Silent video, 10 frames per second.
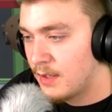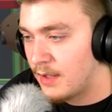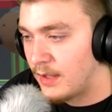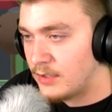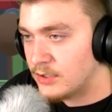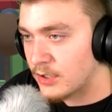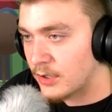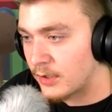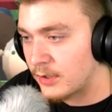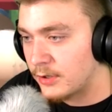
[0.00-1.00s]
In
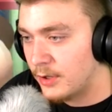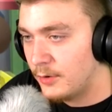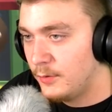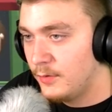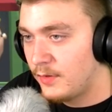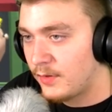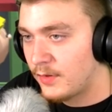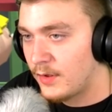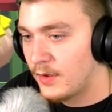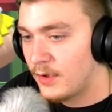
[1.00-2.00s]
your
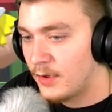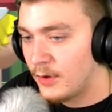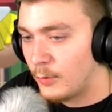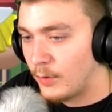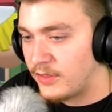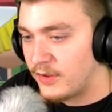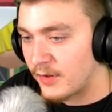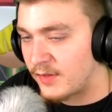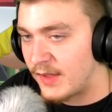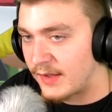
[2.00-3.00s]
clothes? With your
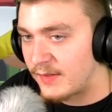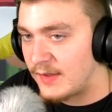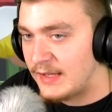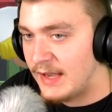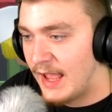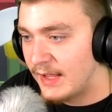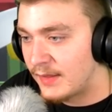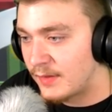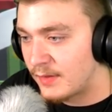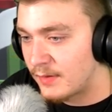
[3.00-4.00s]
sexy
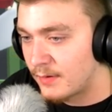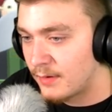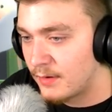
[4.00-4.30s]
necks?